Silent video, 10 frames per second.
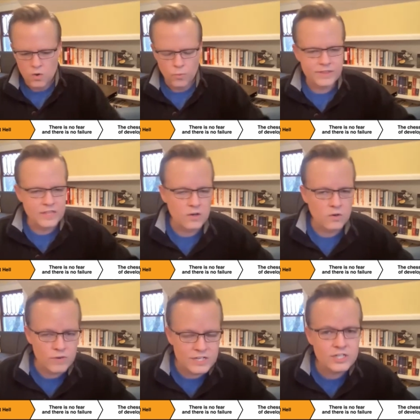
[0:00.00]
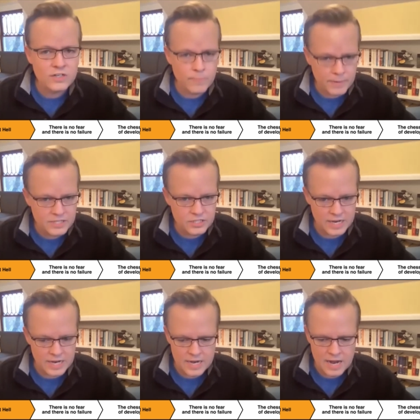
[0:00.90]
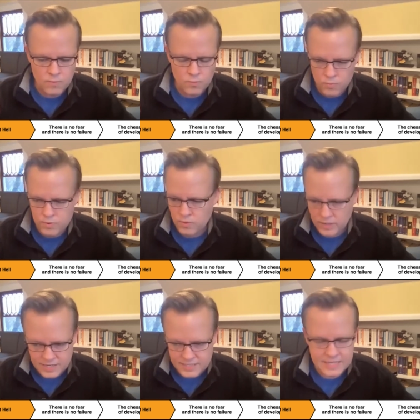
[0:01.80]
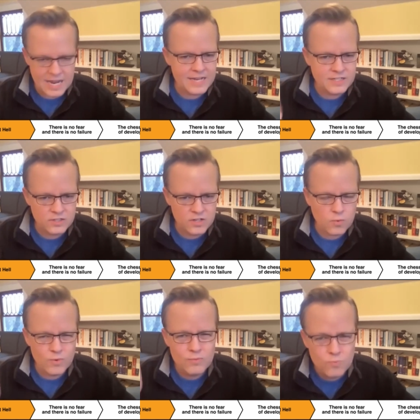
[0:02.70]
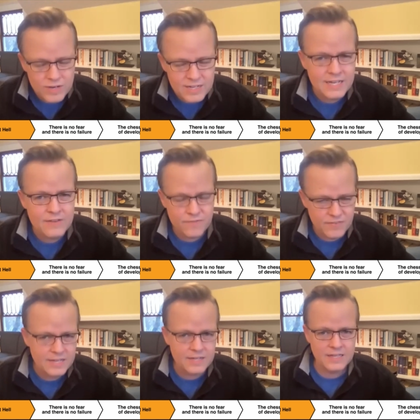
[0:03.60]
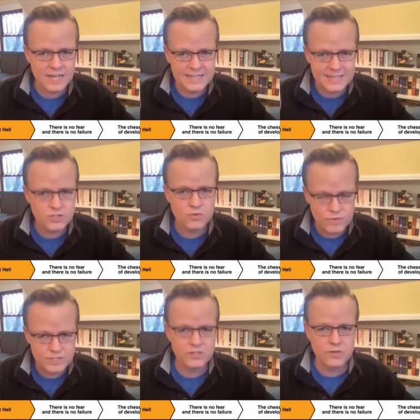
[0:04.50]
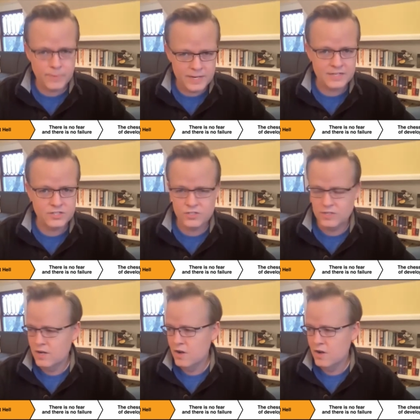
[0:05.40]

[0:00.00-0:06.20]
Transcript: with the original pitch in it. And what we were going to say is, look, we really feel like this original pitch